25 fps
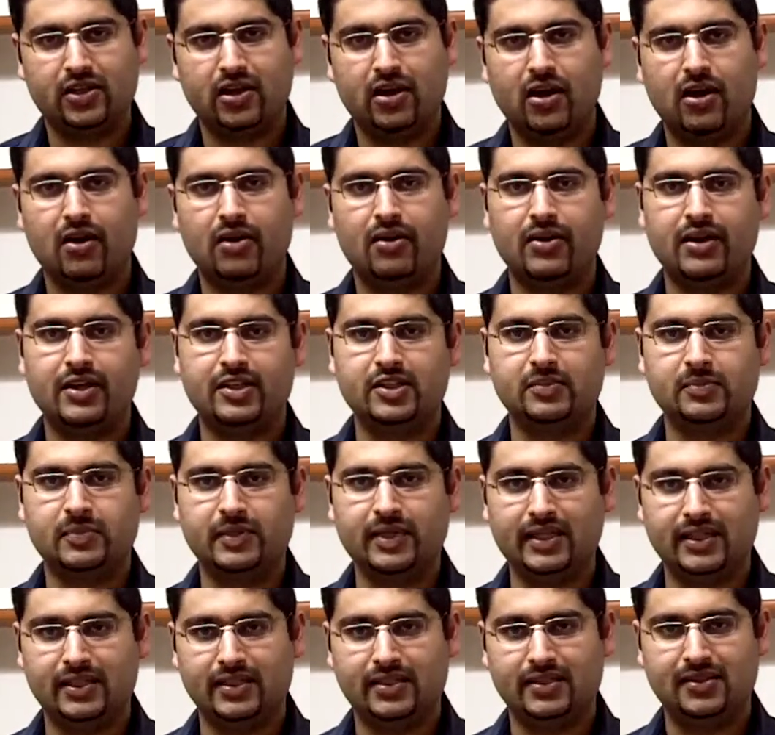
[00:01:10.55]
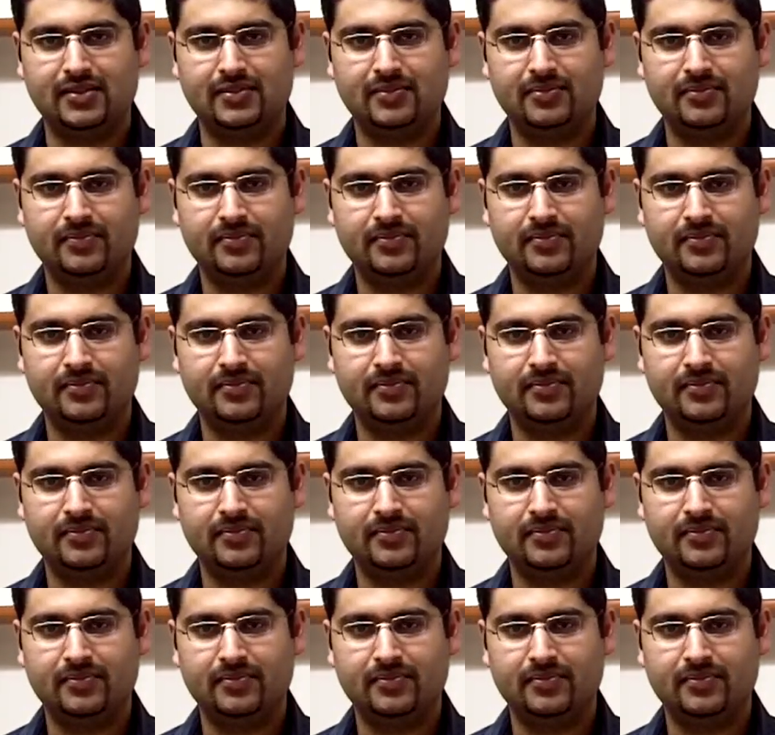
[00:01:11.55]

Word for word: RRSPs.